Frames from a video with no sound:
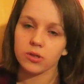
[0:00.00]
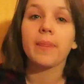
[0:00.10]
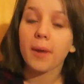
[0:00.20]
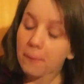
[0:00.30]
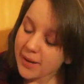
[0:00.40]

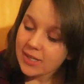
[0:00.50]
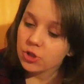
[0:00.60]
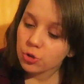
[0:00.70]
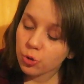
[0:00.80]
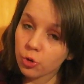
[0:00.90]
That
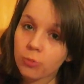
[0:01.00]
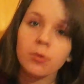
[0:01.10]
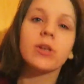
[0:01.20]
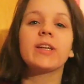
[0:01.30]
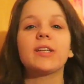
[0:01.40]
means you're
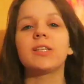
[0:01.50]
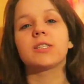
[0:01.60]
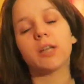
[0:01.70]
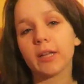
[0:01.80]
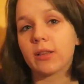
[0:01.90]
more likely to
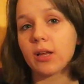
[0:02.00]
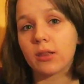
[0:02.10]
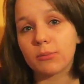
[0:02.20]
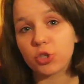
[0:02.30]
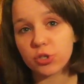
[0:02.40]
sideline
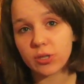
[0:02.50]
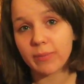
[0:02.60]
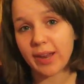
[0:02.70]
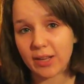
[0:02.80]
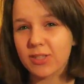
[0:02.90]
them and choose
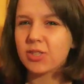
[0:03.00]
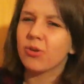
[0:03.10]
something else.